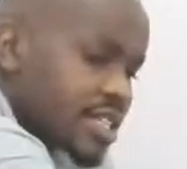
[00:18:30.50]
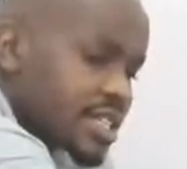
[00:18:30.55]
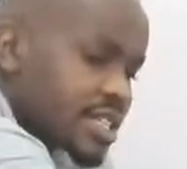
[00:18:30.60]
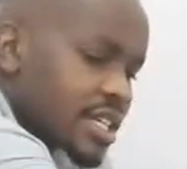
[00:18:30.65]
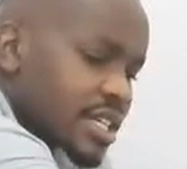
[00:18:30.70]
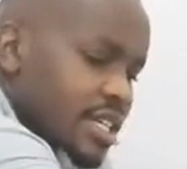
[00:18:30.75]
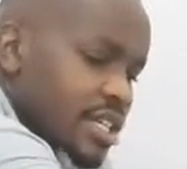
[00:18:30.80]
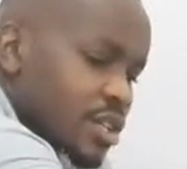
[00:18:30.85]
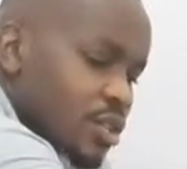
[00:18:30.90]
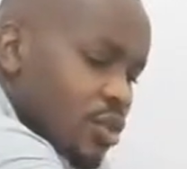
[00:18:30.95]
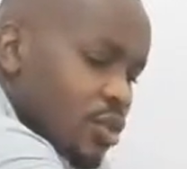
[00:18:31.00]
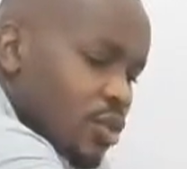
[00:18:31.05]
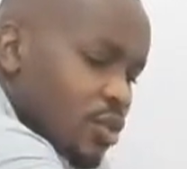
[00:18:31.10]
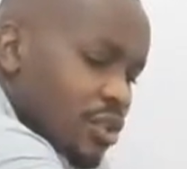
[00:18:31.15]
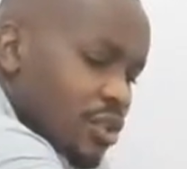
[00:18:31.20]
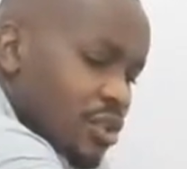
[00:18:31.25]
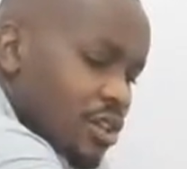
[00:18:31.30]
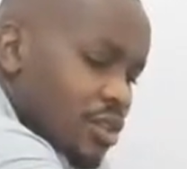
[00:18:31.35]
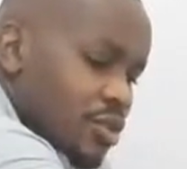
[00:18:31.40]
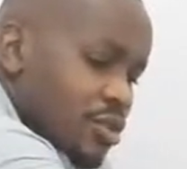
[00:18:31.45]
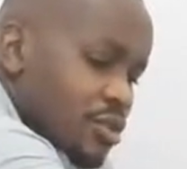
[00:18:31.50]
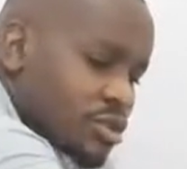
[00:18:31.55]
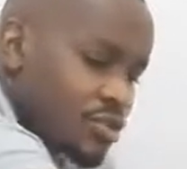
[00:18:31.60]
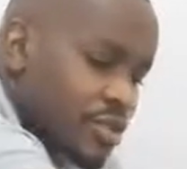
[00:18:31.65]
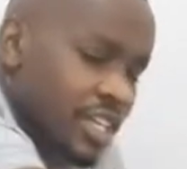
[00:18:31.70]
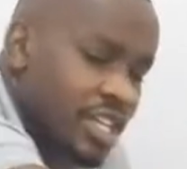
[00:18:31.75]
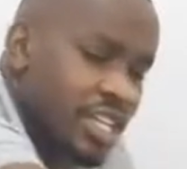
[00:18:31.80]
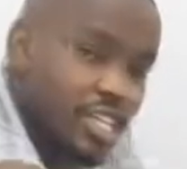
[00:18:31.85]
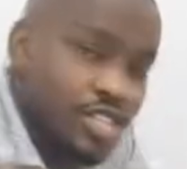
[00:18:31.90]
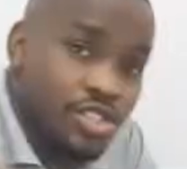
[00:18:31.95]
taken long without
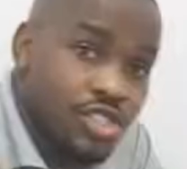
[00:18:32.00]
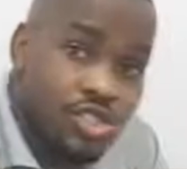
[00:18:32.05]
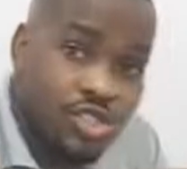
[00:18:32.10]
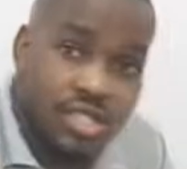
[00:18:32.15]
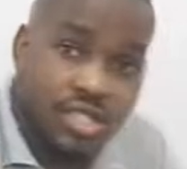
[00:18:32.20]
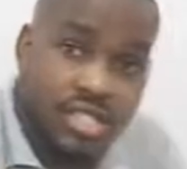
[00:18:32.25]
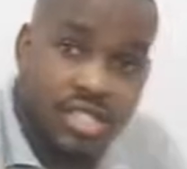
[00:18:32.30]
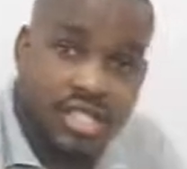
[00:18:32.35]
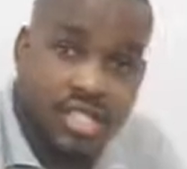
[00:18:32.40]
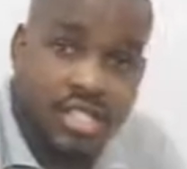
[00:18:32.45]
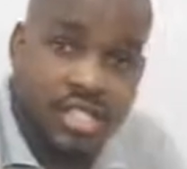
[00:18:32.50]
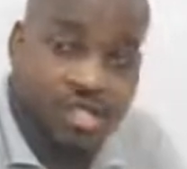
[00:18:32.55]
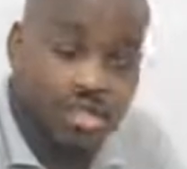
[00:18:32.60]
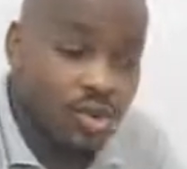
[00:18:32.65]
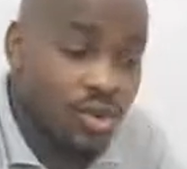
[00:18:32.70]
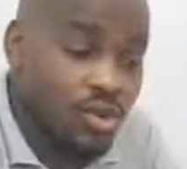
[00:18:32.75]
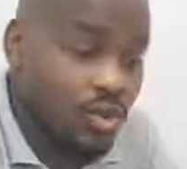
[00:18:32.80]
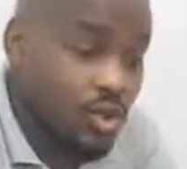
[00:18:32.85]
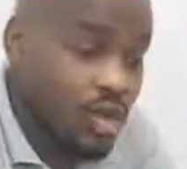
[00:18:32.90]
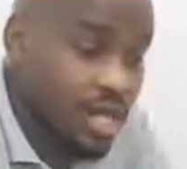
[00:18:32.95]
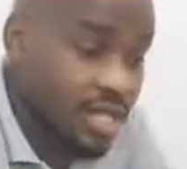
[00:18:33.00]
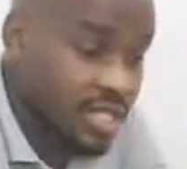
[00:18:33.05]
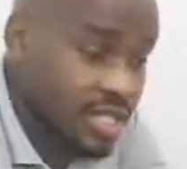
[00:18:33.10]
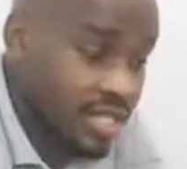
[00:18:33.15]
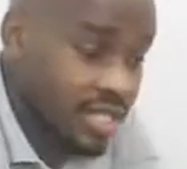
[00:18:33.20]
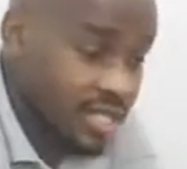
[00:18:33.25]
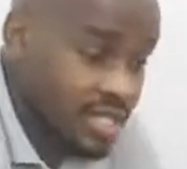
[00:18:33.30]
drinking juices or what,